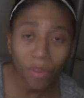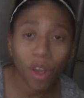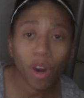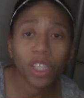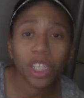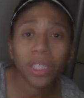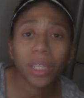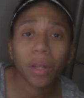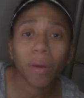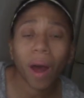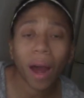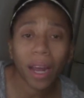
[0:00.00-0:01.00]

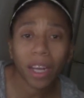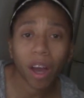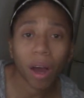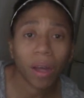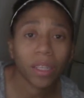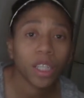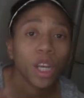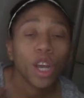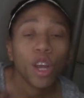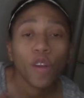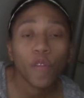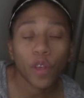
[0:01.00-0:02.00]
little icons
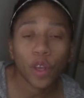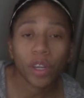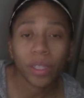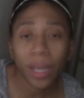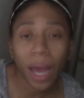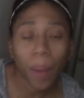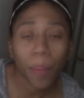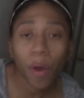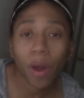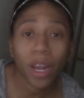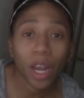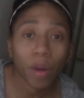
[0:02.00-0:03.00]
for you to tap
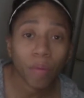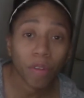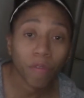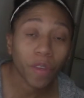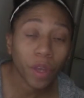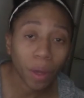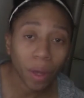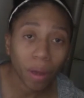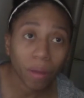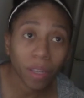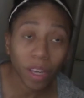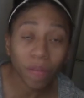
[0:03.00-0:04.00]
on and review,
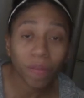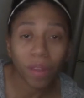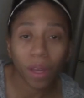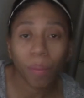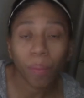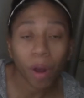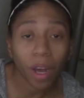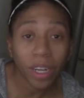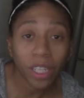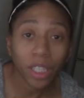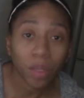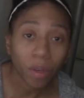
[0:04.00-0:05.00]
give the
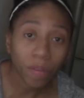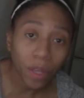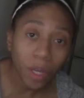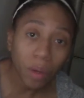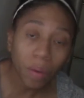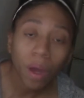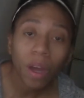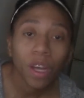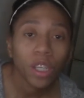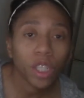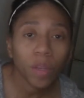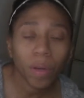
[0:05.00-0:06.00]
products a review.
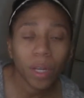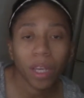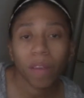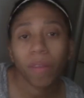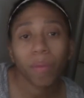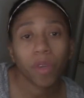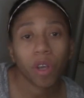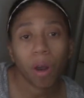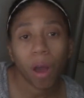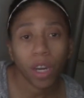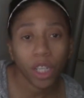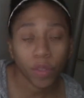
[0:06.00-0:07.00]
So you want to give them your
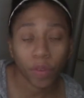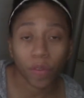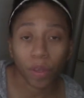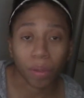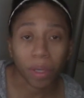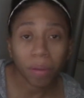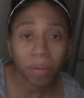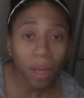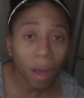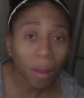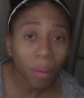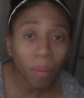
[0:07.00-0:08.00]
honest review. Don't
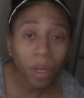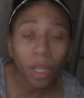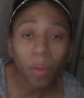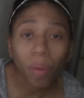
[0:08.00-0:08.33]
tell them what